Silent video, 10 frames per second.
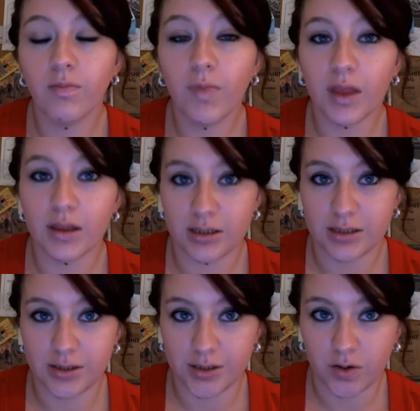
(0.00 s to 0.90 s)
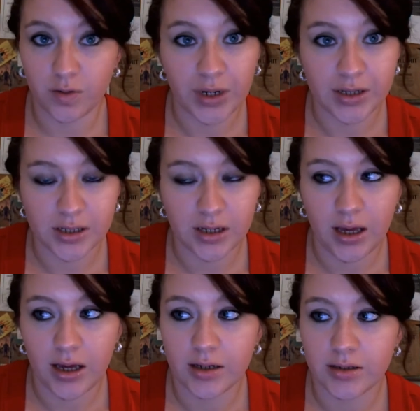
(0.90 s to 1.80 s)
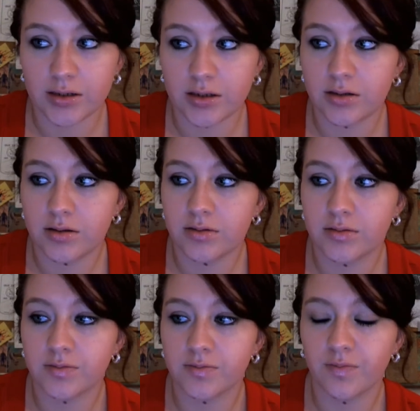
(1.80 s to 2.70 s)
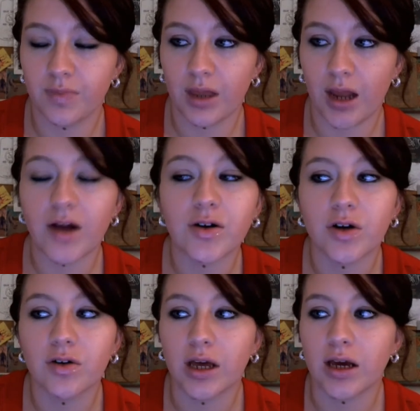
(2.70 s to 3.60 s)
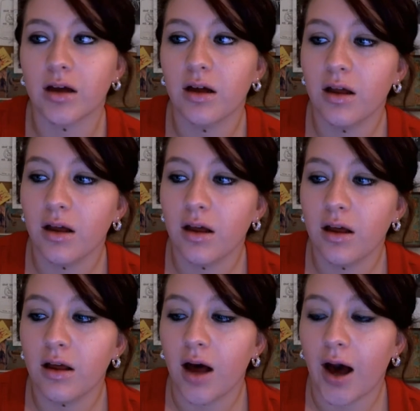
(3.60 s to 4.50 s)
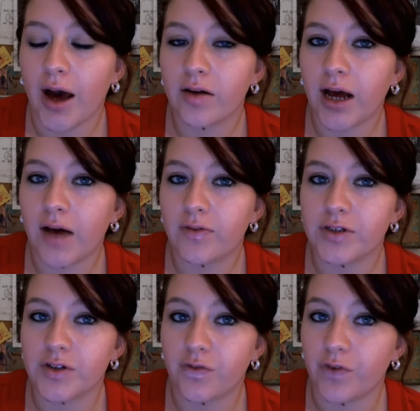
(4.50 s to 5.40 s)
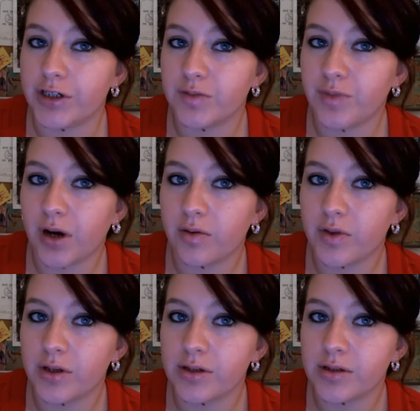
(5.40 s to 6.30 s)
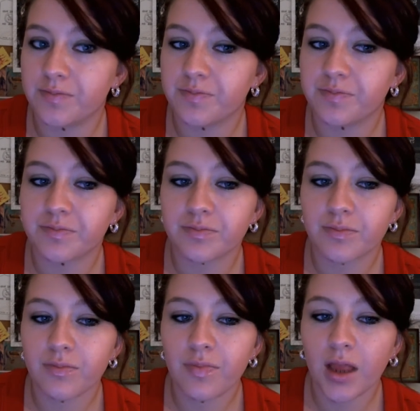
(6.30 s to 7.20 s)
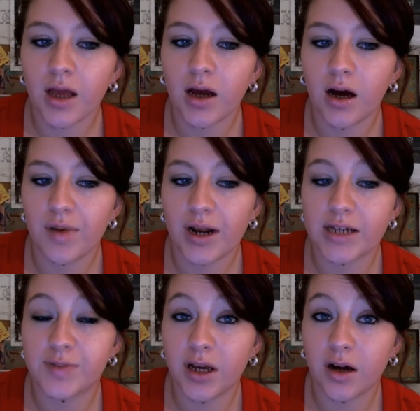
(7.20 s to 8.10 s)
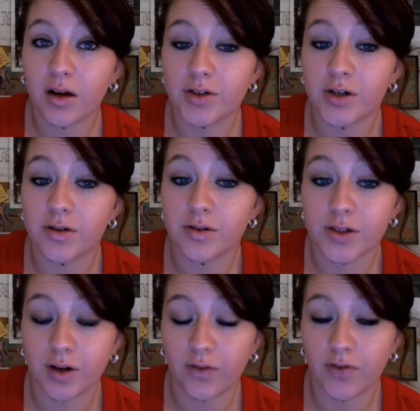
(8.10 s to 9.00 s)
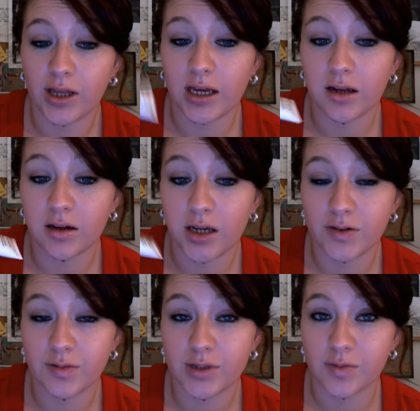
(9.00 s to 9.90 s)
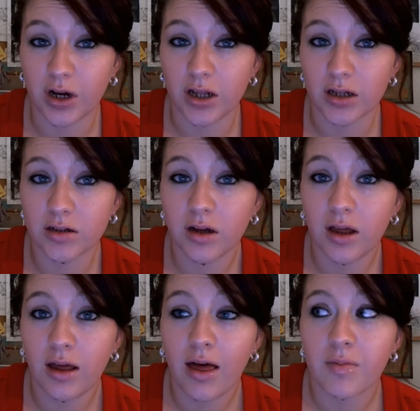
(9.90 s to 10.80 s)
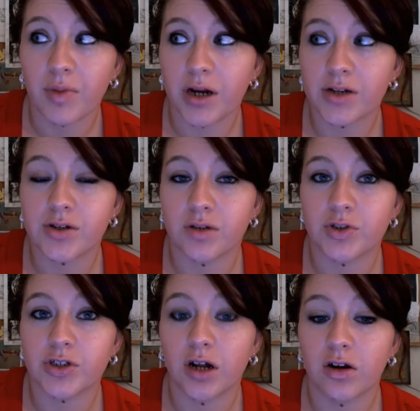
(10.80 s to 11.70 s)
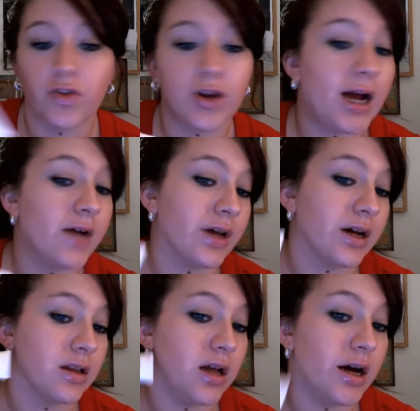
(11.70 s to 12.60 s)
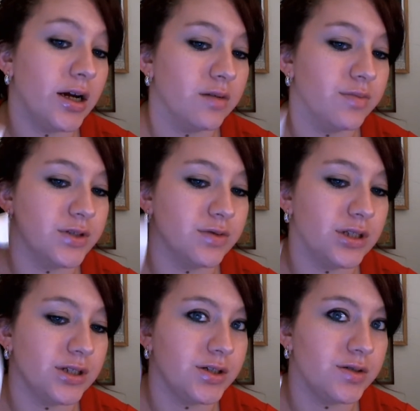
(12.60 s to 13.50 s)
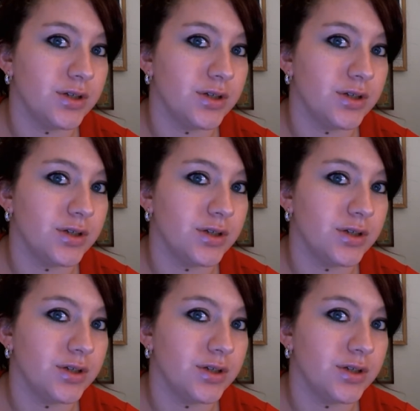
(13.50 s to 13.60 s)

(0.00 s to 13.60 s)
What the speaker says: this is so amazing. And I don't know, like, I don't have to use a finishing powder with this. It has pink undertones, so I feel like it gives me some color, but not so much color that I have like a line between these two,